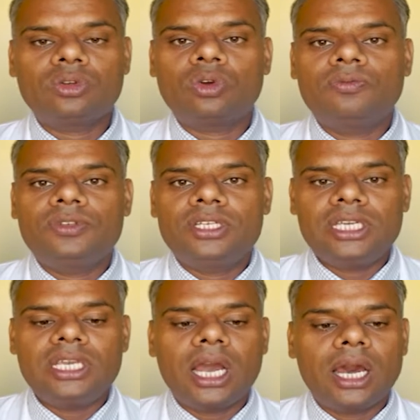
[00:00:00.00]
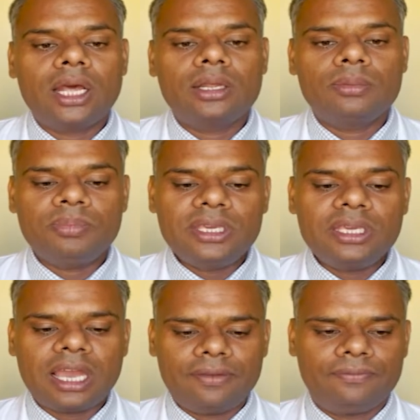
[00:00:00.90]
of
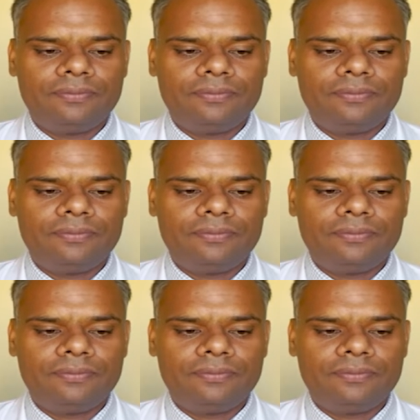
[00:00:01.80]
TRPF.